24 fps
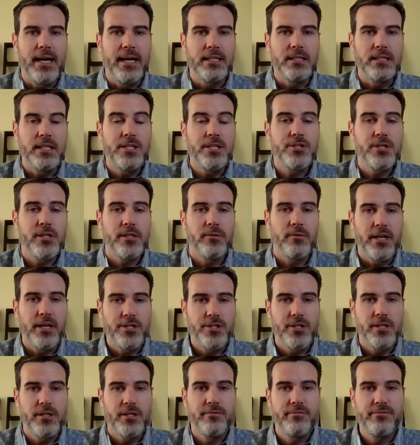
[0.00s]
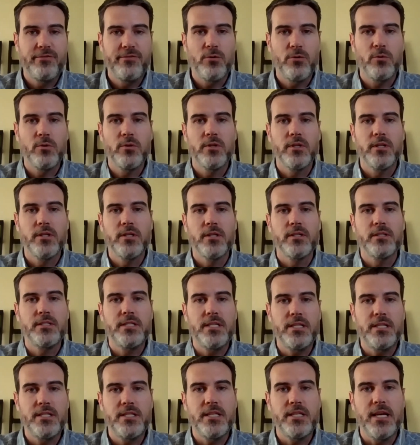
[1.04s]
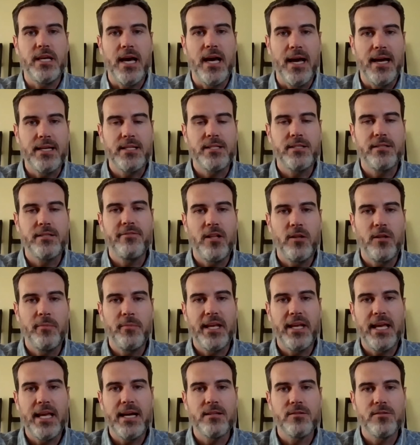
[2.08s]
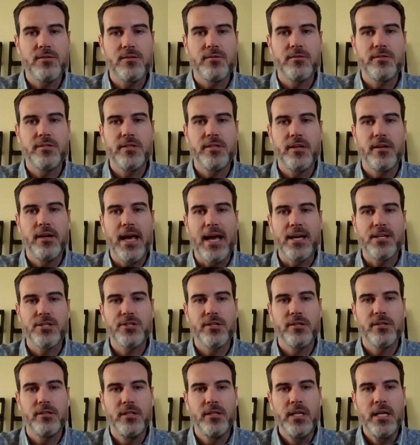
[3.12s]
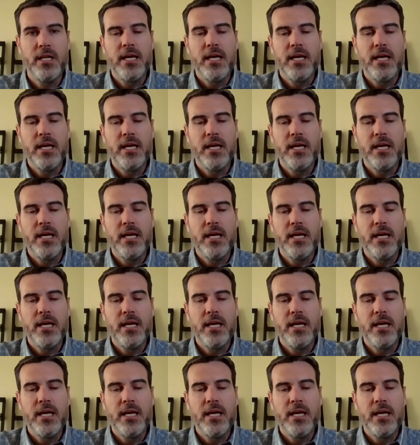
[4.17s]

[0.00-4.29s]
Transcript: Lead Generation for DCI, Development Counselors International.